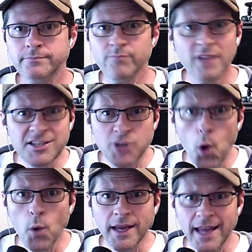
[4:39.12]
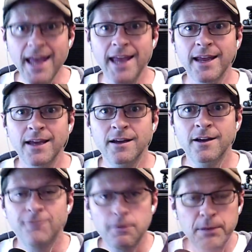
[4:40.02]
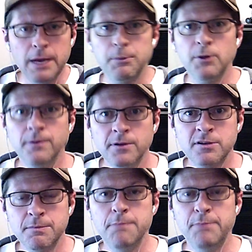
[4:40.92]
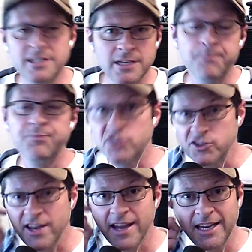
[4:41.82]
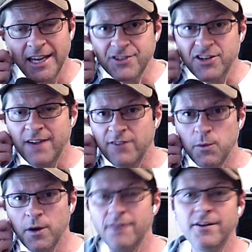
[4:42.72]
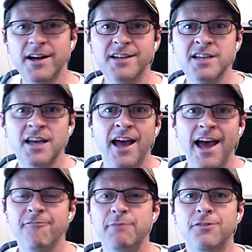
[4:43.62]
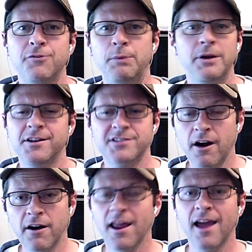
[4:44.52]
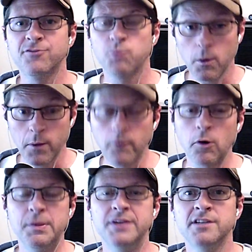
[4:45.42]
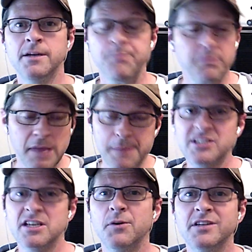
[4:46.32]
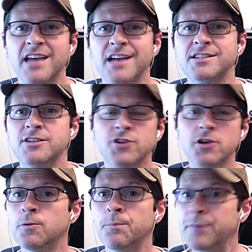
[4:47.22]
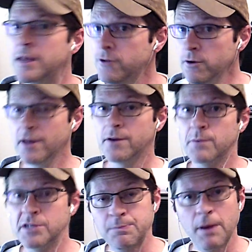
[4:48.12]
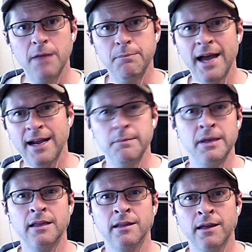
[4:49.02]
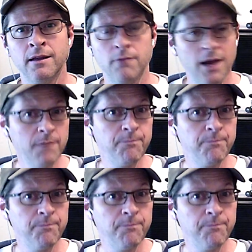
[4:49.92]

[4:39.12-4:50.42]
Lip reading: It's okay for people to be busy. Just like each and every one of us have been through periods in our lives where we were busy. Maybe someone texted you and you didn't respond back immediately, right?